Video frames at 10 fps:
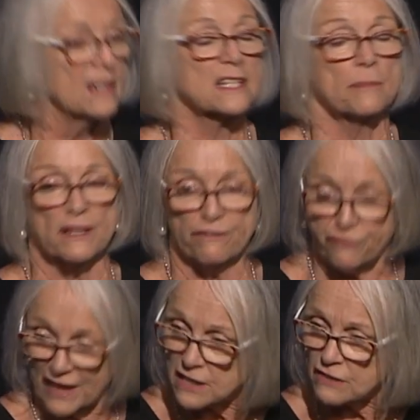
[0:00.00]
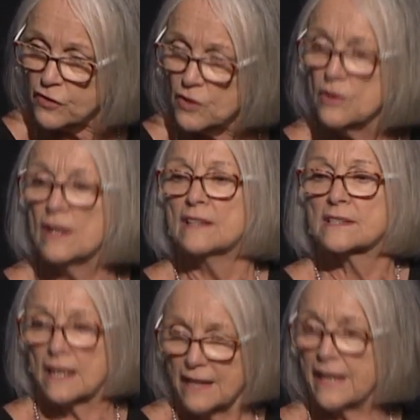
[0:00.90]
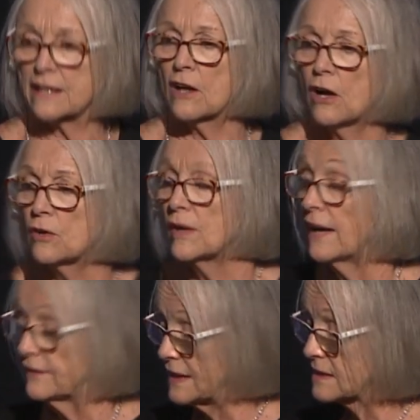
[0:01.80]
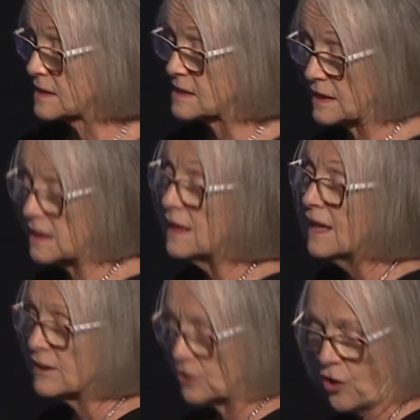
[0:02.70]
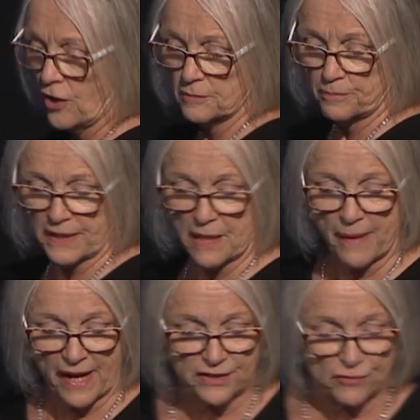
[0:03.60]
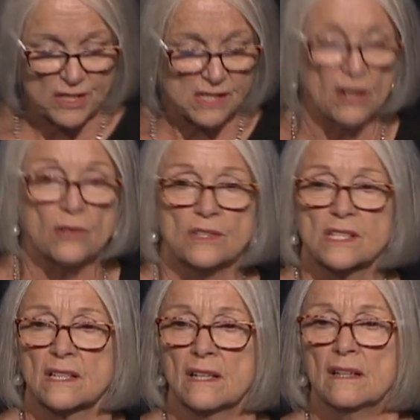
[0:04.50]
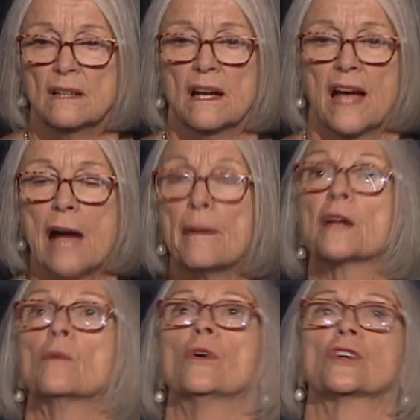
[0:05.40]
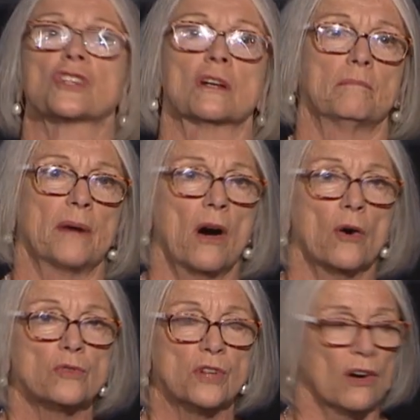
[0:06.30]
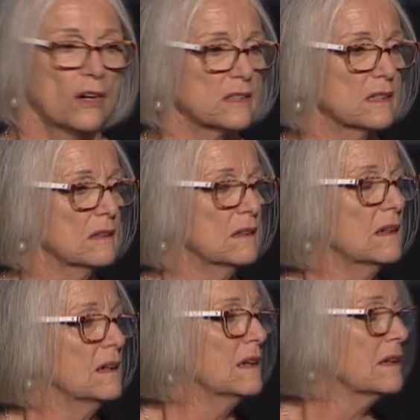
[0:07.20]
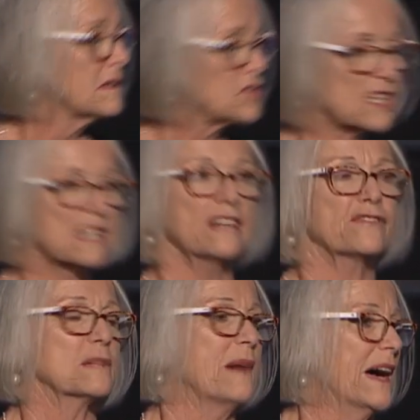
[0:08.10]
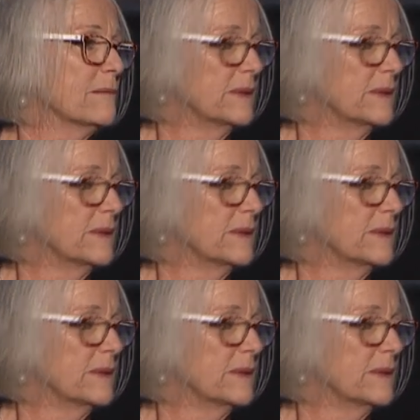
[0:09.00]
to be faithful, to let go, and then to see God bring about the results. How about in worship, behold God? Just lift Him up.